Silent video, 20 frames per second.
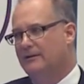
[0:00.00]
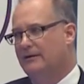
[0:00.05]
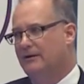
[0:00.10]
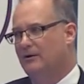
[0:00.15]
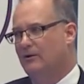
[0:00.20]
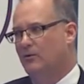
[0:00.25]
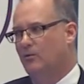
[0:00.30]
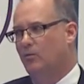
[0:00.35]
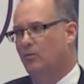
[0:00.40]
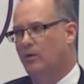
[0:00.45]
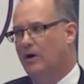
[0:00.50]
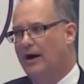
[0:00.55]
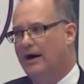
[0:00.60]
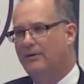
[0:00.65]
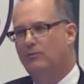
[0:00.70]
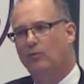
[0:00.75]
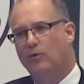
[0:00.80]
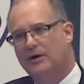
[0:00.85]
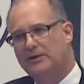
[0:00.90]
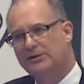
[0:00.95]
you know,
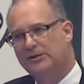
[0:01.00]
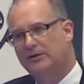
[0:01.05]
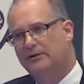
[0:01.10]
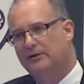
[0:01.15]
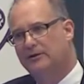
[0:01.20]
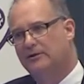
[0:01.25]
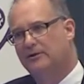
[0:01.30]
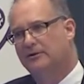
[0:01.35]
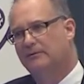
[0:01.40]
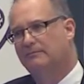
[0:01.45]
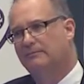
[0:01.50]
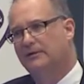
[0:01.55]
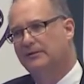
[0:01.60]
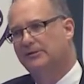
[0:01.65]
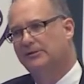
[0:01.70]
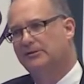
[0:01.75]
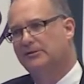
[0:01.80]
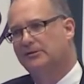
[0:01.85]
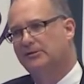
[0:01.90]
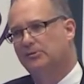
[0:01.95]
why was it a good
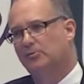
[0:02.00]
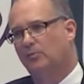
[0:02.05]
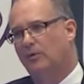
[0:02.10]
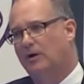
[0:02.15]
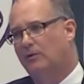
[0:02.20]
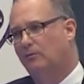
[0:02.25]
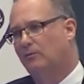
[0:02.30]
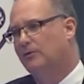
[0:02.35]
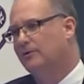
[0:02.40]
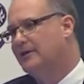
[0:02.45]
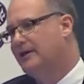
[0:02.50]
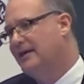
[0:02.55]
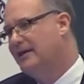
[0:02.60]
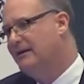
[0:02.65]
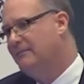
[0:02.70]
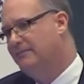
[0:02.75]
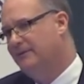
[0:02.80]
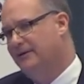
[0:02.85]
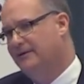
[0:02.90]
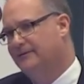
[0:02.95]
business? What will
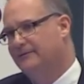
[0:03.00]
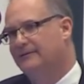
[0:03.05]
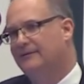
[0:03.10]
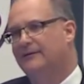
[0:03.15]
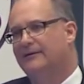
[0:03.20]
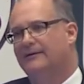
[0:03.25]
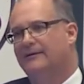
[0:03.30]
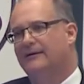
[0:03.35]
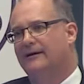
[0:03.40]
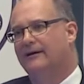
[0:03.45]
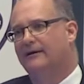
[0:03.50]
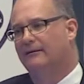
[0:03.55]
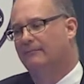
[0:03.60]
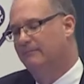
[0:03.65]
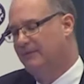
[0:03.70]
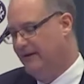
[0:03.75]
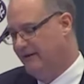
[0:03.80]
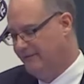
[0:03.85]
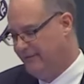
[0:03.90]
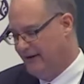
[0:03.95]
keep it an
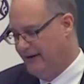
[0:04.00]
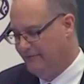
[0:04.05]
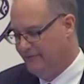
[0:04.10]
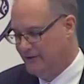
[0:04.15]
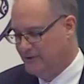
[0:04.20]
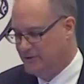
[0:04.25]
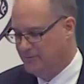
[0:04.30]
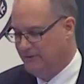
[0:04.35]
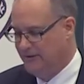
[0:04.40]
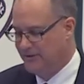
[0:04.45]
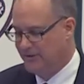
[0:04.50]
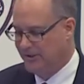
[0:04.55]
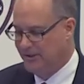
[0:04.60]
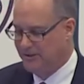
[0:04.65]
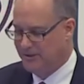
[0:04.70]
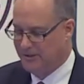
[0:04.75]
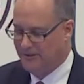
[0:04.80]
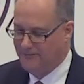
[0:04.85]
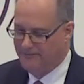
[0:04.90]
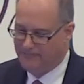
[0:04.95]
above average
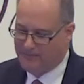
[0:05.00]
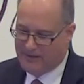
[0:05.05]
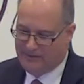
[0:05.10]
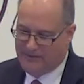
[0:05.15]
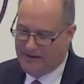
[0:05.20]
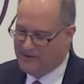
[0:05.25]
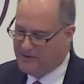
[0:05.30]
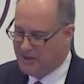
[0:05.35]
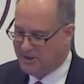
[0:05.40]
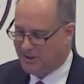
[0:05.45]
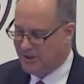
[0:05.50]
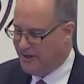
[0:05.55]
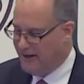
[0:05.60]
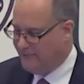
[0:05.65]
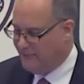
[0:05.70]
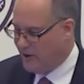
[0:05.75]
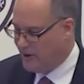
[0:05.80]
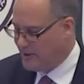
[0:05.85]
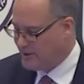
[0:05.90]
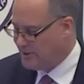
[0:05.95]
business? And then, does it
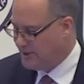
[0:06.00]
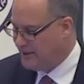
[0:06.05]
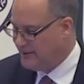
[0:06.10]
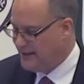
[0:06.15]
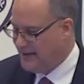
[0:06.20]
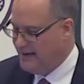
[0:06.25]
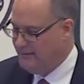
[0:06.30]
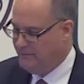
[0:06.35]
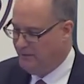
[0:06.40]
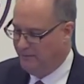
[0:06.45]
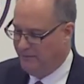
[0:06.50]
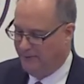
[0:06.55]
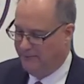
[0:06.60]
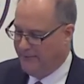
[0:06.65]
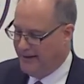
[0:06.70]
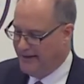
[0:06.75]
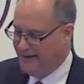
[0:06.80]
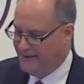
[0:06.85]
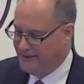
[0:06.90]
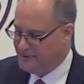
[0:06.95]
have honest and capable
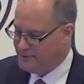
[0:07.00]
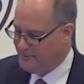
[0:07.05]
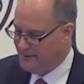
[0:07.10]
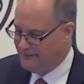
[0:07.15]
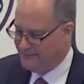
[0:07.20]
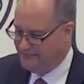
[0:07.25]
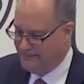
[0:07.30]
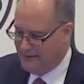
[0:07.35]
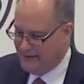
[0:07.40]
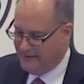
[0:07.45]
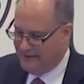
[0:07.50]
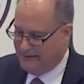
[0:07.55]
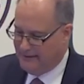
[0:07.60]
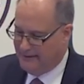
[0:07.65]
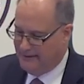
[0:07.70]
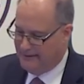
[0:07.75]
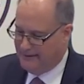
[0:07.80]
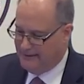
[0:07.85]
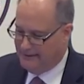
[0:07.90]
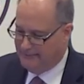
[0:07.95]
management?
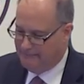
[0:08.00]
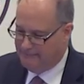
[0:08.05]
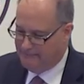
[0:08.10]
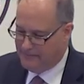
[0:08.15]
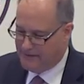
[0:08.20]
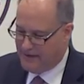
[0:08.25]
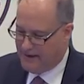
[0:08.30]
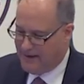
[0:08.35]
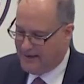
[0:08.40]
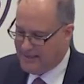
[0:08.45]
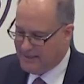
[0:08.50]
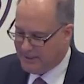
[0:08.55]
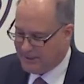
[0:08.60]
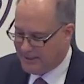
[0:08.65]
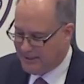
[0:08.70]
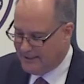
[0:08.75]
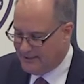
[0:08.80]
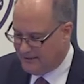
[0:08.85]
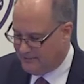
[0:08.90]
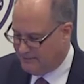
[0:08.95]
Um, I
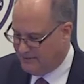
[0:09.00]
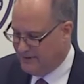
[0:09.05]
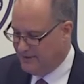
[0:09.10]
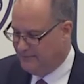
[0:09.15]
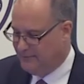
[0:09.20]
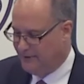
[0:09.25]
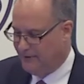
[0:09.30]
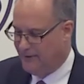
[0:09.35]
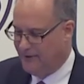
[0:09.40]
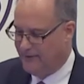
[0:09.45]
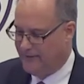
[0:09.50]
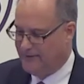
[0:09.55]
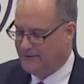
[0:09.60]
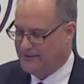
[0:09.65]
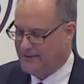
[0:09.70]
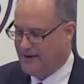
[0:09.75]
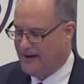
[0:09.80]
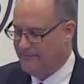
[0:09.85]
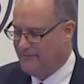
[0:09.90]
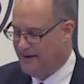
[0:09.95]
say to people all the
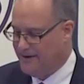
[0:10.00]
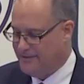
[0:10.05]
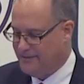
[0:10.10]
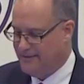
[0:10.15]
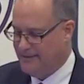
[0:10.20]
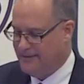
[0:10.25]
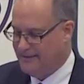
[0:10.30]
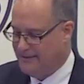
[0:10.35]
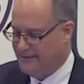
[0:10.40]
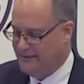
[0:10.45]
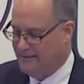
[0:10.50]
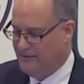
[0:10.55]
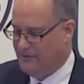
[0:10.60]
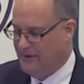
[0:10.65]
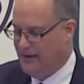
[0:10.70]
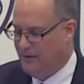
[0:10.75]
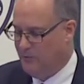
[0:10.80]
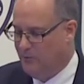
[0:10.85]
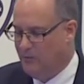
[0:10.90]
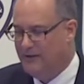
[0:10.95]
time, I think
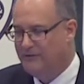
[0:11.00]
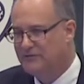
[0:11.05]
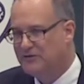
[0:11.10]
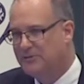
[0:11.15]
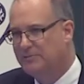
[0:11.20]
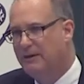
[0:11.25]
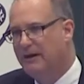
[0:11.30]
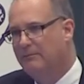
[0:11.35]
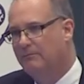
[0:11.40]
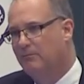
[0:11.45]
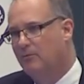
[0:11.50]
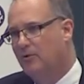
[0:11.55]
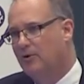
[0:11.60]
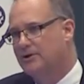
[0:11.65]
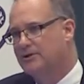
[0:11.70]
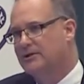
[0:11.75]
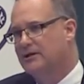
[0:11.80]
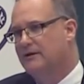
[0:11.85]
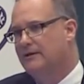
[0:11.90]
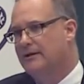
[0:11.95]
that we've spent
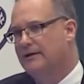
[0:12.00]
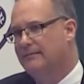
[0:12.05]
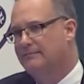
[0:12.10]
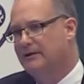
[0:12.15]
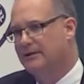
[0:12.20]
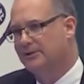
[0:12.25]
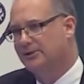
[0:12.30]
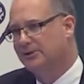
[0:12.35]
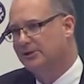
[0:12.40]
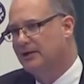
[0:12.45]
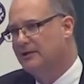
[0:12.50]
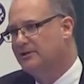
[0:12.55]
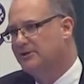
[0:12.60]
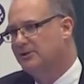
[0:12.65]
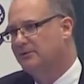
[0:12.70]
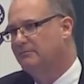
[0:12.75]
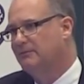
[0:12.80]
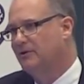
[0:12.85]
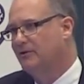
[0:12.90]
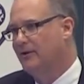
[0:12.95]
more time at
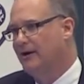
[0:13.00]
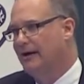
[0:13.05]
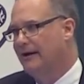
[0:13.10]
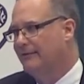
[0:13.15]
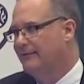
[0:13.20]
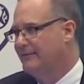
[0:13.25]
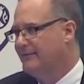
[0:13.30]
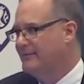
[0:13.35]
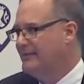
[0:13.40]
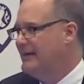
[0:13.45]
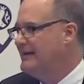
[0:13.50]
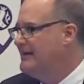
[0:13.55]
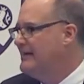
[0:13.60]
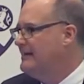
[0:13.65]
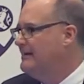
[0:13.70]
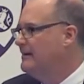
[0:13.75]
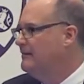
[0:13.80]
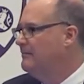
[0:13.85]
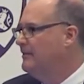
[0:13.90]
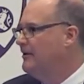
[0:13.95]
Stacey Muirhead
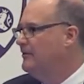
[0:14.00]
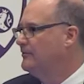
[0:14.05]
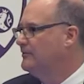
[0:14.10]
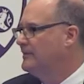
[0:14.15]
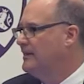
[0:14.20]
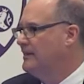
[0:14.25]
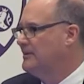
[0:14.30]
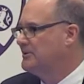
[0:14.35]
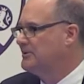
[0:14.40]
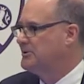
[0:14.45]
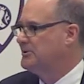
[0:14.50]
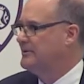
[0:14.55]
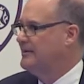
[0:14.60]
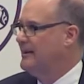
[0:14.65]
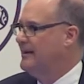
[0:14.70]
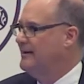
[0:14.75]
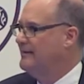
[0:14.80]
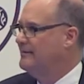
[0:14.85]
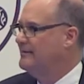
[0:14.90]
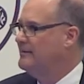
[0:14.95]
thinking about this
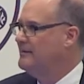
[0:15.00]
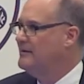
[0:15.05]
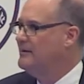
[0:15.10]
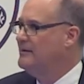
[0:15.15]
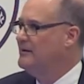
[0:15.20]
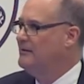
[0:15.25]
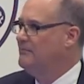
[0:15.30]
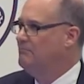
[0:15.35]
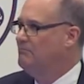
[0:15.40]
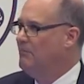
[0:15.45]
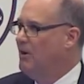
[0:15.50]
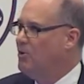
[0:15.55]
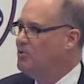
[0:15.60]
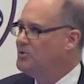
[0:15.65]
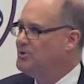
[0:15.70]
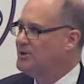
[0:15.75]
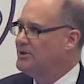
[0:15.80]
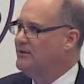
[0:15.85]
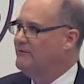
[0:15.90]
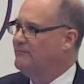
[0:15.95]
than
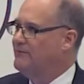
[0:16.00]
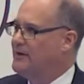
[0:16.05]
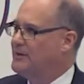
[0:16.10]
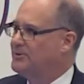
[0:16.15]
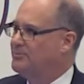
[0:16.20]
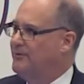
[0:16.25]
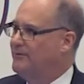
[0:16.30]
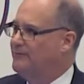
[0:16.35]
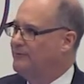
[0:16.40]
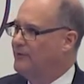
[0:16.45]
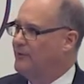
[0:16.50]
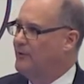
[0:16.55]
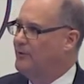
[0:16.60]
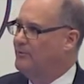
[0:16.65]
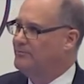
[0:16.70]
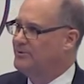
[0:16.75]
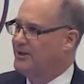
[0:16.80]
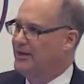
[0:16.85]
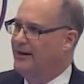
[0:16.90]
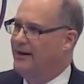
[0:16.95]
most investment
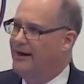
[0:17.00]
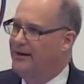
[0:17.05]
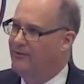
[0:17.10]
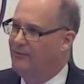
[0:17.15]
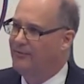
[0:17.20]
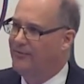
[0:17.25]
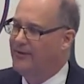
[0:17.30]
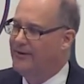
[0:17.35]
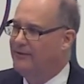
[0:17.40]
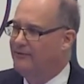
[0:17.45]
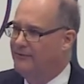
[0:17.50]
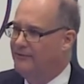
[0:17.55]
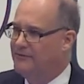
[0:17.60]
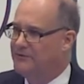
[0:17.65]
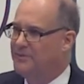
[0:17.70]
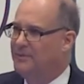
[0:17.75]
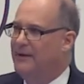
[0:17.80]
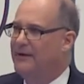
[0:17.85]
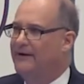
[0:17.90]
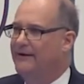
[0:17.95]
firms, and I don't think we've
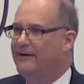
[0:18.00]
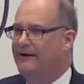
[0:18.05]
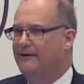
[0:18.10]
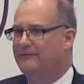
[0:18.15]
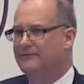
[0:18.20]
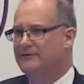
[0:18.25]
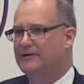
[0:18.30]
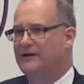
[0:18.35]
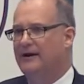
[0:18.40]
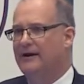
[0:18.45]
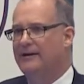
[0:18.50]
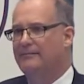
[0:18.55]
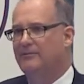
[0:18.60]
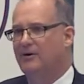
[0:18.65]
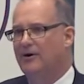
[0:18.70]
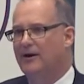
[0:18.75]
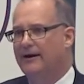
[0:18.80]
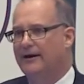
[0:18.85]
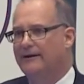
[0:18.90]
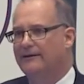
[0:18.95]
spent enough time
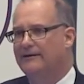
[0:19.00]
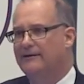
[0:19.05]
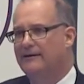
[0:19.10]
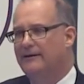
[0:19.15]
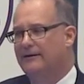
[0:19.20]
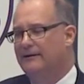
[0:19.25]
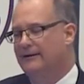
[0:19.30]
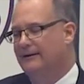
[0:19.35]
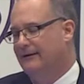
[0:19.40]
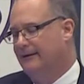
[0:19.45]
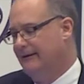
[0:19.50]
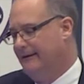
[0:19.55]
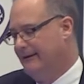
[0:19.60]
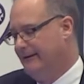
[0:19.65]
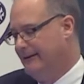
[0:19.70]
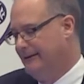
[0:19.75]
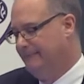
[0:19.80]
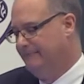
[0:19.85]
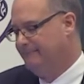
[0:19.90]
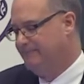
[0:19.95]
on it.
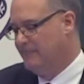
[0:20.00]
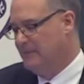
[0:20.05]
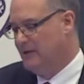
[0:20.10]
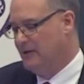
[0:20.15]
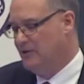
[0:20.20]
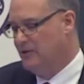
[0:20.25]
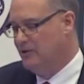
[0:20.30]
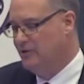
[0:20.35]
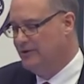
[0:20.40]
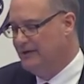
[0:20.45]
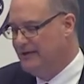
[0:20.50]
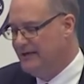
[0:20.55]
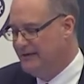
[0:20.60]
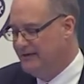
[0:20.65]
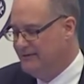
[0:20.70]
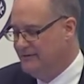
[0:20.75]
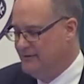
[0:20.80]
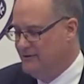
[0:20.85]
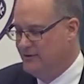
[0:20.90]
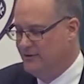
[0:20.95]
Um, you
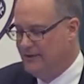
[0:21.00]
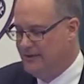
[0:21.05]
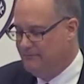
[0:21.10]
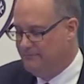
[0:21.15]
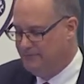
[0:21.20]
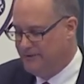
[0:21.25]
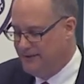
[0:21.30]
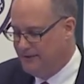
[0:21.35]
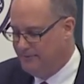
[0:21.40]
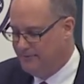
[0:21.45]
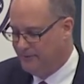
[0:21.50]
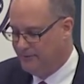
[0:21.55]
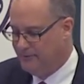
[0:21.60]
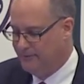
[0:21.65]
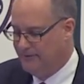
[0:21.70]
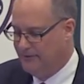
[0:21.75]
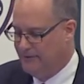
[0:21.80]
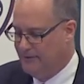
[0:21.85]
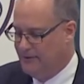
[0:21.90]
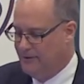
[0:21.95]
need, you need
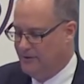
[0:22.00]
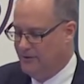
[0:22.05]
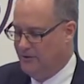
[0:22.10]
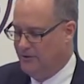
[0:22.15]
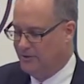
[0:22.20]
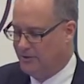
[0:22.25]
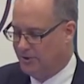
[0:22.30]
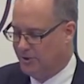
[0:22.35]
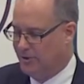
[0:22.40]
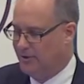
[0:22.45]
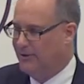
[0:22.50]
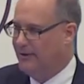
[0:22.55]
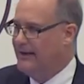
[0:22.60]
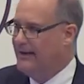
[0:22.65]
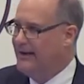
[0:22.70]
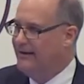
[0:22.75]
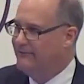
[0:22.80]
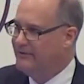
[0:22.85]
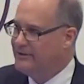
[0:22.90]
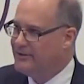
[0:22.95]
people who
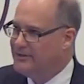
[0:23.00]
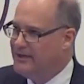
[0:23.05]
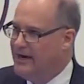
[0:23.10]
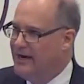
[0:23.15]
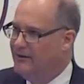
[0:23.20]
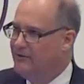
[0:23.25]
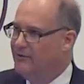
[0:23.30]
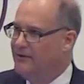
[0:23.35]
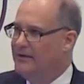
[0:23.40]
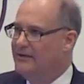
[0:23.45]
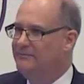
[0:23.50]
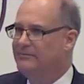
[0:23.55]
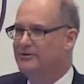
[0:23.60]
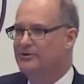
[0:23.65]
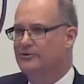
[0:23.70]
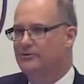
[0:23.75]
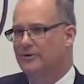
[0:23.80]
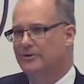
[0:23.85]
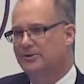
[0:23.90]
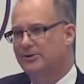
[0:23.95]
certainly have integrity,
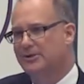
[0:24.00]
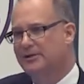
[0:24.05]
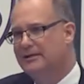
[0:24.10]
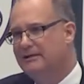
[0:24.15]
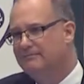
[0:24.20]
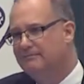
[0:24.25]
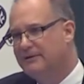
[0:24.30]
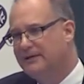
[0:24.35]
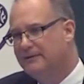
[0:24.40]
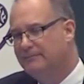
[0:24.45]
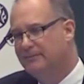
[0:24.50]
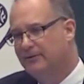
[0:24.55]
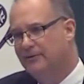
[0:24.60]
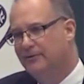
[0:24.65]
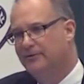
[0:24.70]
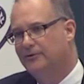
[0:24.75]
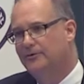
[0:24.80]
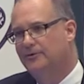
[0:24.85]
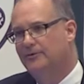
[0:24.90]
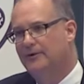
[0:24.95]
but you also need
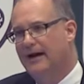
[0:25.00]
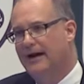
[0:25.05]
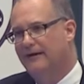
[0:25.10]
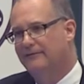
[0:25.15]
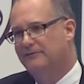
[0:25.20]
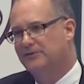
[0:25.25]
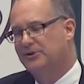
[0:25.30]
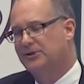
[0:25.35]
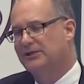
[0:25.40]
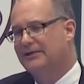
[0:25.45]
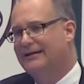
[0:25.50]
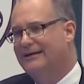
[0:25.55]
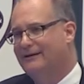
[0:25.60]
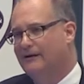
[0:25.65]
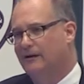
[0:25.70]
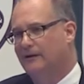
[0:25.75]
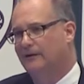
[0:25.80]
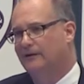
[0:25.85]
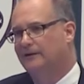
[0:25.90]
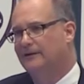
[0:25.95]
people who have
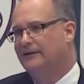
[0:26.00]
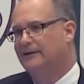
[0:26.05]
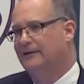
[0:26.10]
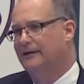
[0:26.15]
skill,